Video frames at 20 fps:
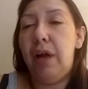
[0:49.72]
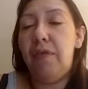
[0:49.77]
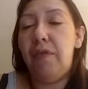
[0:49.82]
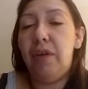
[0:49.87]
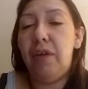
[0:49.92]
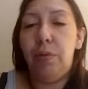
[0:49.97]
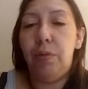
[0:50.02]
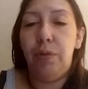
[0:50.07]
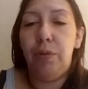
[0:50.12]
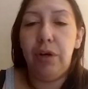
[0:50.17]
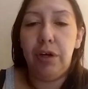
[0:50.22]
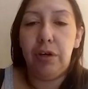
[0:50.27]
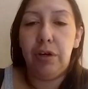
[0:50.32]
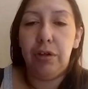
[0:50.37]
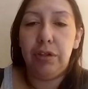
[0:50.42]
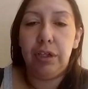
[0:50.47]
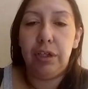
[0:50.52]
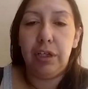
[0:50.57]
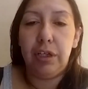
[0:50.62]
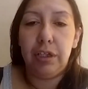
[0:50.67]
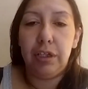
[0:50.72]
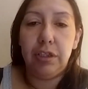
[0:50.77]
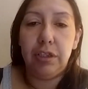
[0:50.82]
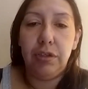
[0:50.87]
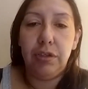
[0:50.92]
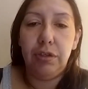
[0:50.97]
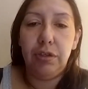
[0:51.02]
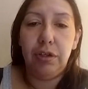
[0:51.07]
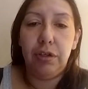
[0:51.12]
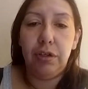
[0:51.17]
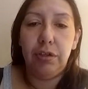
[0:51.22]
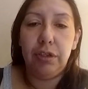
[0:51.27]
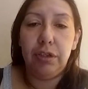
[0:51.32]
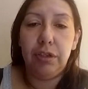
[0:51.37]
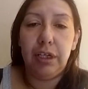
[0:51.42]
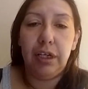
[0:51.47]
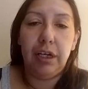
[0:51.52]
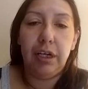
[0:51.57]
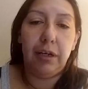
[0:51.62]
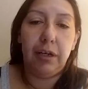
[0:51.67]
have a one-year-old and a two-year-old,
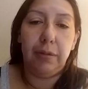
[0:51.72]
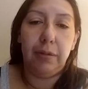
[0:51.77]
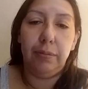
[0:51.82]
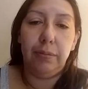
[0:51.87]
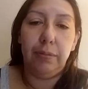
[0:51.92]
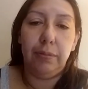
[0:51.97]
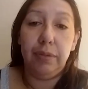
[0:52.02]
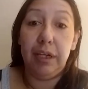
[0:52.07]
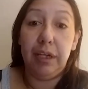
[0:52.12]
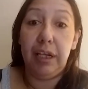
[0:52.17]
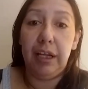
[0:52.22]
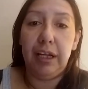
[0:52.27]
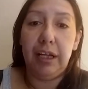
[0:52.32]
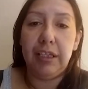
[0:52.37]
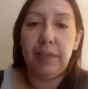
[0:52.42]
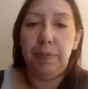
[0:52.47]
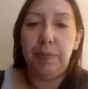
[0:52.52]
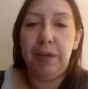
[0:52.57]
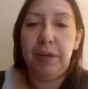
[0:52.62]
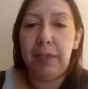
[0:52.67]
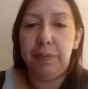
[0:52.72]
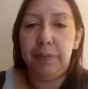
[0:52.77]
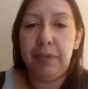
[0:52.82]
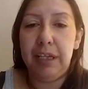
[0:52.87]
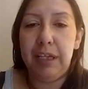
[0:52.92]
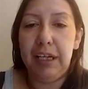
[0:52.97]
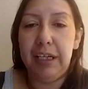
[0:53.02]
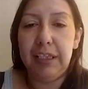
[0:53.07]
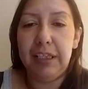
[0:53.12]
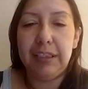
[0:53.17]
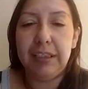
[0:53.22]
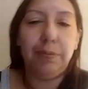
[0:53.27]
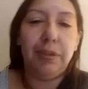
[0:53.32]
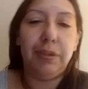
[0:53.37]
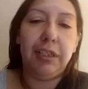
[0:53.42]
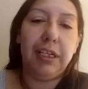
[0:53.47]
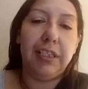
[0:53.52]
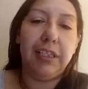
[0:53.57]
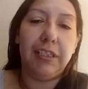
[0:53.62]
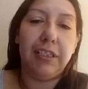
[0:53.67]
and oh, they like to pick up things and
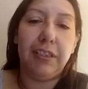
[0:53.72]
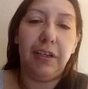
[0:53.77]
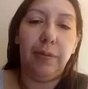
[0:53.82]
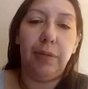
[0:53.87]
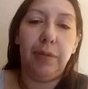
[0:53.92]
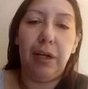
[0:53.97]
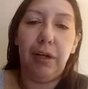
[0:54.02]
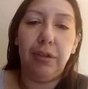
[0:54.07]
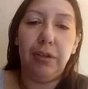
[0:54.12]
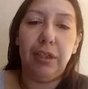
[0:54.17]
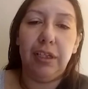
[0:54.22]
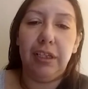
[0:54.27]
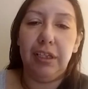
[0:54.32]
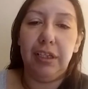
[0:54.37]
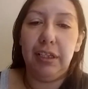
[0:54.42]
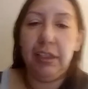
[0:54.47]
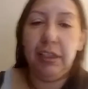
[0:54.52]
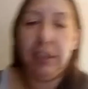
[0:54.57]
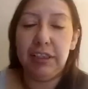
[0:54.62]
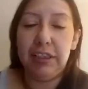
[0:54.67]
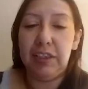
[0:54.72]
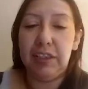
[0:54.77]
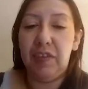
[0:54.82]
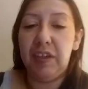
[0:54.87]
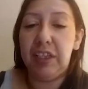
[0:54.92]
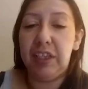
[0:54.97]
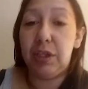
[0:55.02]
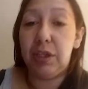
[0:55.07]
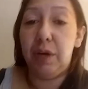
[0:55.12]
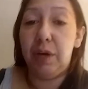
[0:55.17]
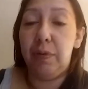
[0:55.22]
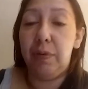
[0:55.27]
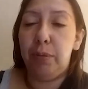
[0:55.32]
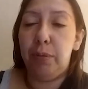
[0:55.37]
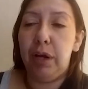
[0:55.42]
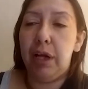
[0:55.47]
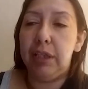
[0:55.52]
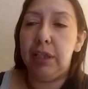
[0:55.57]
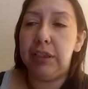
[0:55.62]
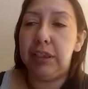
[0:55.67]
put things in their mouth, and so it's I'm
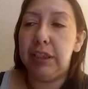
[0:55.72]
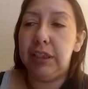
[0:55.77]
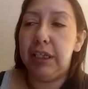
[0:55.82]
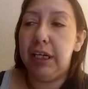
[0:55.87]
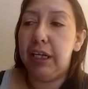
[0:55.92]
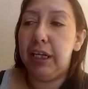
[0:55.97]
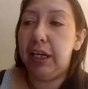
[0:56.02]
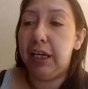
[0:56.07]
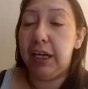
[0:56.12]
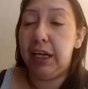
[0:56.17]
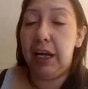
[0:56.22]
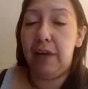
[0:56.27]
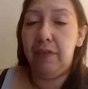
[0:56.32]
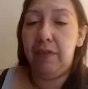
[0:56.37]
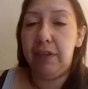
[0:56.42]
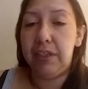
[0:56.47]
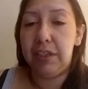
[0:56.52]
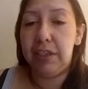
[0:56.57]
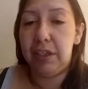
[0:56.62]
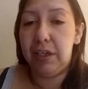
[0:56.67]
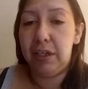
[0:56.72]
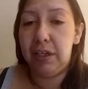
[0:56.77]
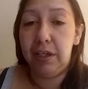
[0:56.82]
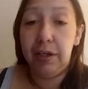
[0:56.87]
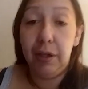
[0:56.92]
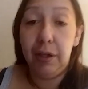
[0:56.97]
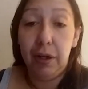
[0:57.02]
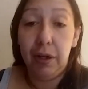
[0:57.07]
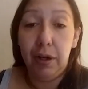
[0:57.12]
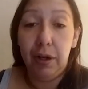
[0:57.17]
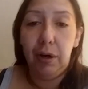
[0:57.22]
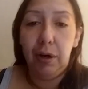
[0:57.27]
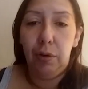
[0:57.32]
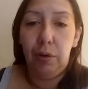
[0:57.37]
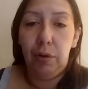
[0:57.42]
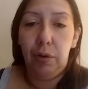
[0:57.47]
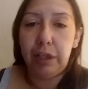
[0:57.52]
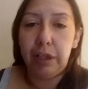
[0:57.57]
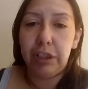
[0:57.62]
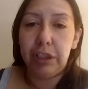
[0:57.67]
constantly like having to
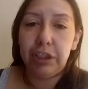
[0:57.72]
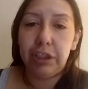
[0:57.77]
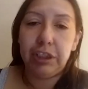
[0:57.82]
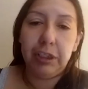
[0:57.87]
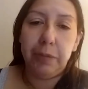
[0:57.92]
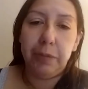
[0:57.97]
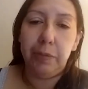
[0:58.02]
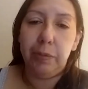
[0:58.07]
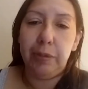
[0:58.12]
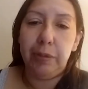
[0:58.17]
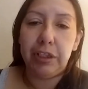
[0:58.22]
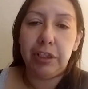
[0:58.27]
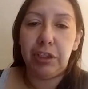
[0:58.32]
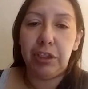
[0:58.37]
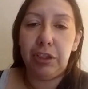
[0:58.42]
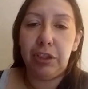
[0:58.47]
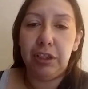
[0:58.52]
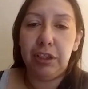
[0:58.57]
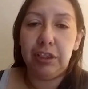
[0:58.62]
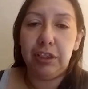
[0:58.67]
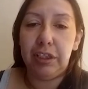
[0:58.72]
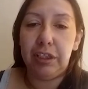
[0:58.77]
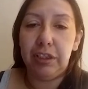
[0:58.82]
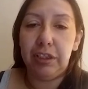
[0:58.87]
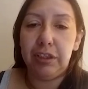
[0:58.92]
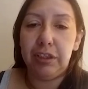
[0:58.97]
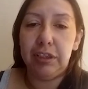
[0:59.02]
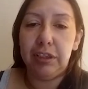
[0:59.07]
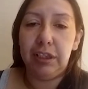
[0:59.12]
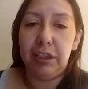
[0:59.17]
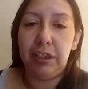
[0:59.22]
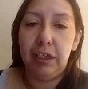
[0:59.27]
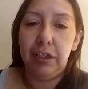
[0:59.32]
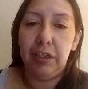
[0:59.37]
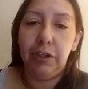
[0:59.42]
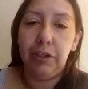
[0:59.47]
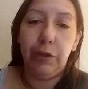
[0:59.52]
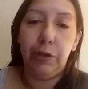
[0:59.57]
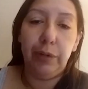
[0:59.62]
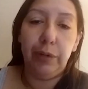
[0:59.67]
watch them and make sure that there's
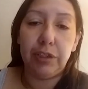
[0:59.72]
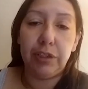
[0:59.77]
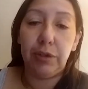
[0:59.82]
no bugs